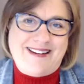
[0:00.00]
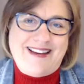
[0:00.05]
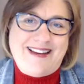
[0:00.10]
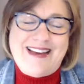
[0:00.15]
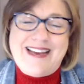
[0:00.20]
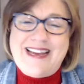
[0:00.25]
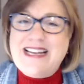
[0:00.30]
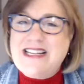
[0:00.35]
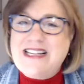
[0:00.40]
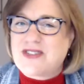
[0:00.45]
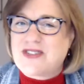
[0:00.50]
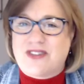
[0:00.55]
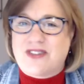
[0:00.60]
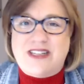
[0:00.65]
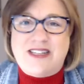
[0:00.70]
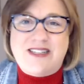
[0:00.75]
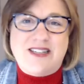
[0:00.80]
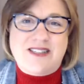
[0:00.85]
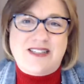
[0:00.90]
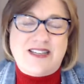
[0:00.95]
He certainly
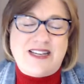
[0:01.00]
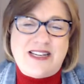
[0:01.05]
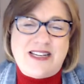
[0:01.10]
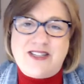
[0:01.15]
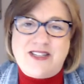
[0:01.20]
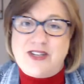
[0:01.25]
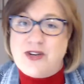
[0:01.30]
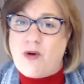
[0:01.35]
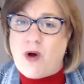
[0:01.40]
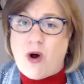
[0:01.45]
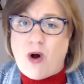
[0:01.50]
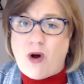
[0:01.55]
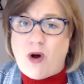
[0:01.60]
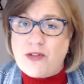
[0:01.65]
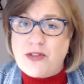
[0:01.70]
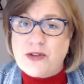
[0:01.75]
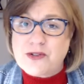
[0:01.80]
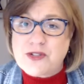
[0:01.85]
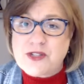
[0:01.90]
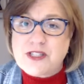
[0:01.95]
doesn't need to do all
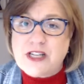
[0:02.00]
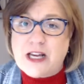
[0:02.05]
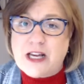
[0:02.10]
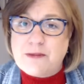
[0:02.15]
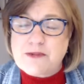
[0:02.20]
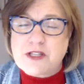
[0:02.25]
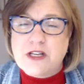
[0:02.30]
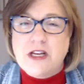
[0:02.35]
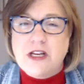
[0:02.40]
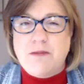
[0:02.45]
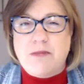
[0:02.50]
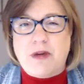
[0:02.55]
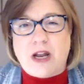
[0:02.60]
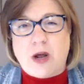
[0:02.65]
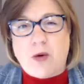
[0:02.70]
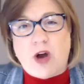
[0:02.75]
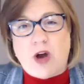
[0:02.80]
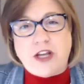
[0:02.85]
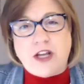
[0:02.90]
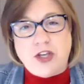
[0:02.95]
those steps, but I
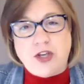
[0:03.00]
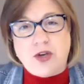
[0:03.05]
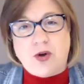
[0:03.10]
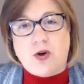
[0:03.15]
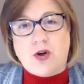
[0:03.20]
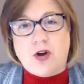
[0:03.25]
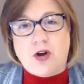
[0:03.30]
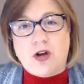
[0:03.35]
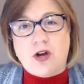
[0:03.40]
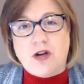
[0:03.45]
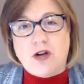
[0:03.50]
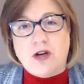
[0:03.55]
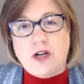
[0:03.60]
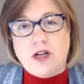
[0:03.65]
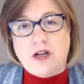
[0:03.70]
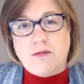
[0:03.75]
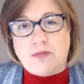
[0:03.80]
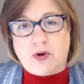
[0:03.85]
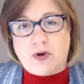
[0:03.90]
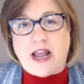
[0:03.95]
want your
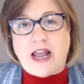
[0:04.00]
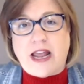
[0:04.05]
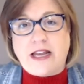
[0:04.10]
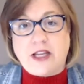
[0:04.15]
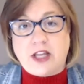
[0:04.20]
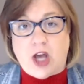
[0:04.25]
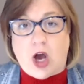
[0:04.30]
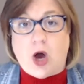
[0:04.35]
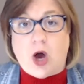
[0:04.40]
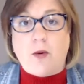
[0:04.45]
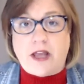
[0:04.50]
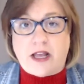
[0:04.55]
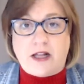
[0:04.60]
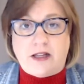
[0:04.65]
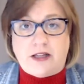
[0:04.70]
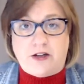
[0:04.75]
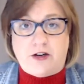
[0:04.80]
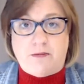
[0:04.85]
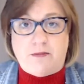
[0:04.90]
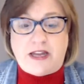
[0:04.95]
brain going a
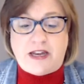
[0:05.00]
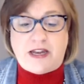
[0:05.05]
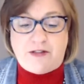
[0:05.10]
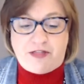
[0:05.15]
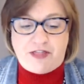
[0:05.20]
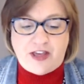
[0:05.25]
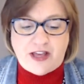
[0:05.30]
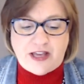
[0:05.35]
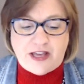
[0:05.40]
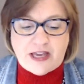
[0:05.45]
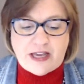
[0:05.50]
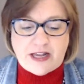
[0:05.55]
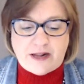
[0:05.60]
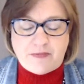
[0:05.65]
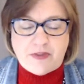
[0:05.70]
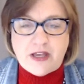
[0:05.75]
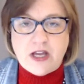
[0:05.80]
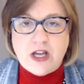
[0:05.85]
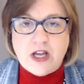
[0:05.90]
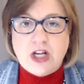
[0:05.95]
little bit and thinking.
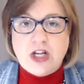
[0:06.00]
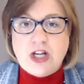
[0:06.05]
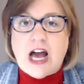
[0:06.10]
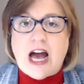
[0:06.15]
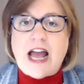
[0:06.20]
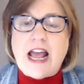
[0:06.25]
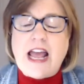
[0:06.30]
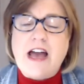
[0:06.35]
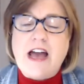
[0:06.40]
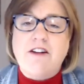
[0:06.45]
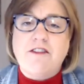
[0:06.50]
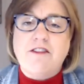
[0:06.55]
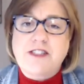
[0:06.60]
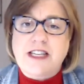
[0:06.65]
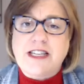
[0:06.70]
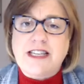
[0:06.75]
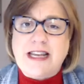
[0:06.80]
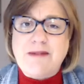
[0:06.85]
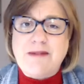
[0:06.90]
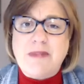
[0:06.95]
I have
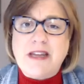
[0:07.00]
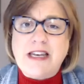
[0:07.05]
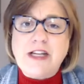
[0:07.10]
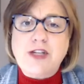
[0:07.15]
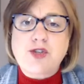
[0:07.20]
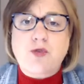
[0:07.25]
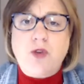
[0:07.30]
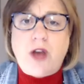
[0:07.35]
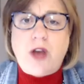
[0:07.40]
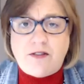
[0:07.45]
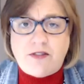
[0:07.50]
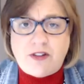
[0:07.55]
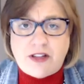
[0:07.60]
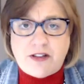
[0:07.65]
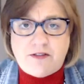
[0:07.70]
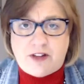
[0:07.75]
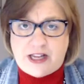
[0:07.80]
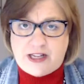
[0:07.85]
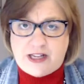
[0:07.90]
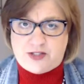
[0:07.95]
today many travel
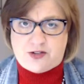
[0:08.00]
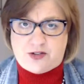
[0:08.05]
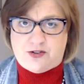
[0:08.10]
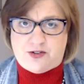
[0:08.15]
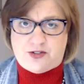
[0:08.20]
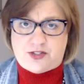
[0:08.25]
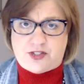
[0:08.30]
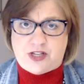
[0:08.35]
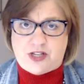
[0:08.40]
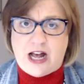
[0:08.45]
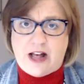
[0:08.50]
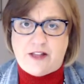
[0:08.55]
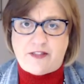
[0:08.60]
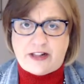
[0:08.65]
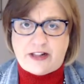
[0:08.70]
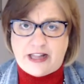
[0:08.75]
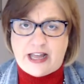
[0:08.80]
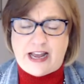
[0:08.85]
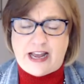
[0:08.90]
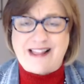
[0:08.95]
advisors on the
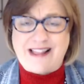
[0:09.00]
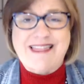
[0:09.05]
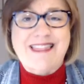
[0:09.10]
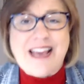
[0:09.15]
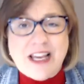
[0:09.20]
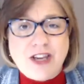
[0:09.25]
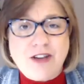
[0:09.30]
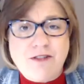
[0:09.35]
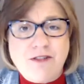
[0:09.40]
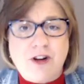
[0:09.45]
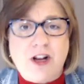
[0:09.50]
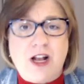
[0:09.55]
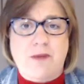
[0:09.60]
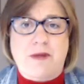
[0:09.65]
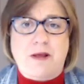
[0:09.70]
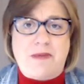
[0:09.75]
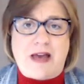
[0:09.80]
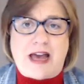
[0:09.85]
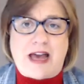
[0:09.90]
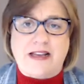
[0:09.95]
line. Thank you for coming
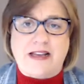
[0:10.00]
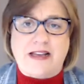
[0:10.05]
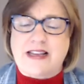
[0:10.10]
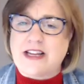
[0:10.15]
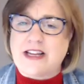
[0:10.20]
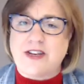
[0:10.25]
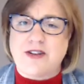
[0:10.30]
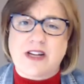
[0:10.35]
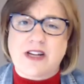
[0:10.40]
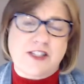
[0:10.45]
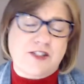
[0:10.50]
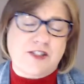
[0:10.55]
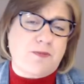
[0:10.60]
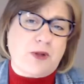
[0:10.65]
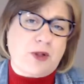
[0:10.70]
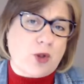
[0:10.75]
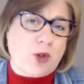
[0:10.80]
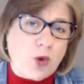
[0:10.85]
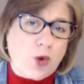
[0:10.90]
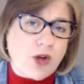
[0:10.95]
back again. You guys have
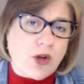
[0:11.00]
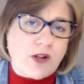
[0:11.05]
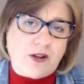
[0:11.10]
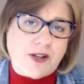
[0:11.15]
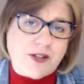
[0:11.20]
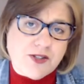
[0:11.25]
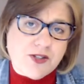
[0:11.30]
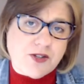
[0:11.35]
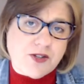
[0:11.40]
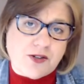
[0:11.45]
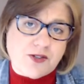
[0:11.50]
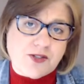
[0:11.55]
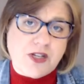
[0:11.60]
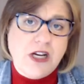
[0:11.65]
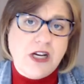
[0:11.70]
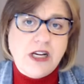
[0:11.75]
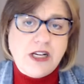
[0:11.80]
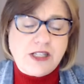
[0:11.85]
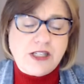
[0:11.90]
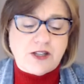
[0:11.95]
been loyal listeners
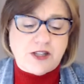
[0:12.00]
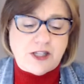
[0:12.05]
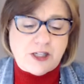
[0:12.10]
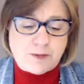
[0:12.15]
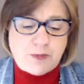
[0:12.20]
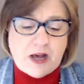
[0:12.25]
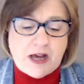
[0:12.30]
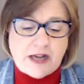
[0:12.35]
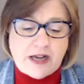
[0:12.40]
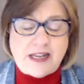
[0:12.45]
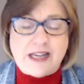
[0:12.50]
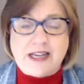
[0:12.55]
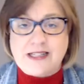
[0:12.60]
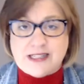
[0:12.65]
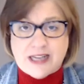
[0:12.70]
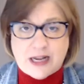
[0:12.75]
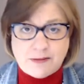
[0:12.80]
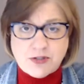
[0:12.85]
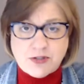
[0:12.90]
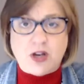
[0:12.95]
to this podcast.
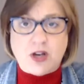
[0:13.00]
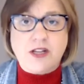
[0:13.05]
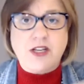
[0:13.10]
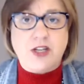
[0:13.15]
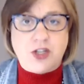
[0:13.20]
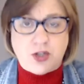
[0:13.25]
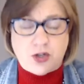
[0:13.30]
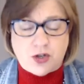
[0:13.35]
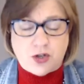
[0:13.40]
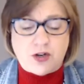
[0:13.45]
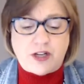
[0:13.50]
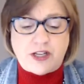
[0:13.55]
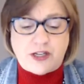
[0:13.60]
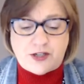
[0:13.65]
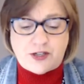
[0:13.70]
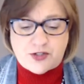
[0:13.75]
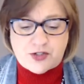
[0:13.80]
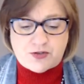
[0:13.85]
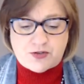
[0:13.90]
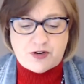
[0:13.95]
I'm talking to your
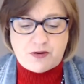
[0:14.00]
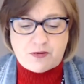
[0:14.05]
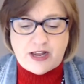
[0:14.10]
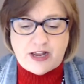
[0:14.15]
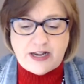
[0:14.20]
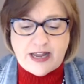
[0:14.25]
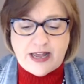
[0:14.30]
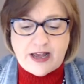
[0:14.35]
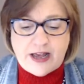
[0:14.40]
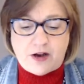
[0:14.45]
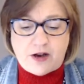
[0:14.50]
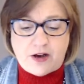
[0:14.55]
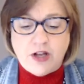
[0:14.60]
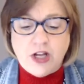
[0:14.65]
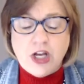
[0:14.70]
industry right now.